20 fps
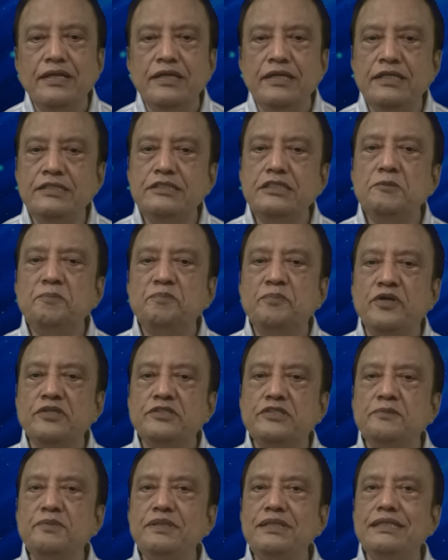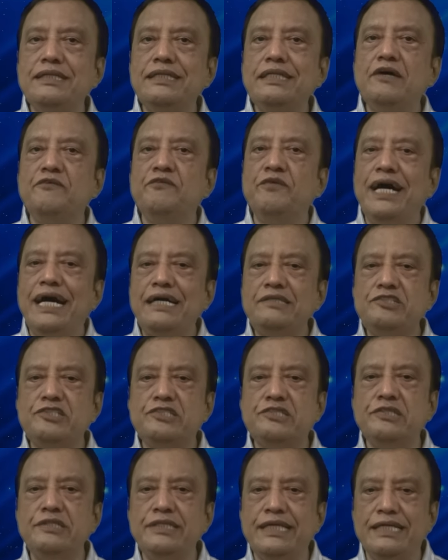Is it possible that the
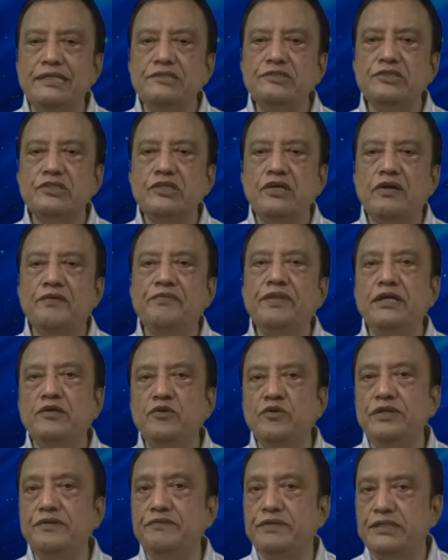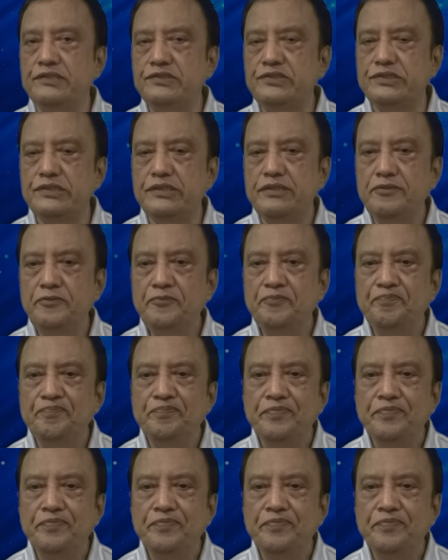vastness of the universe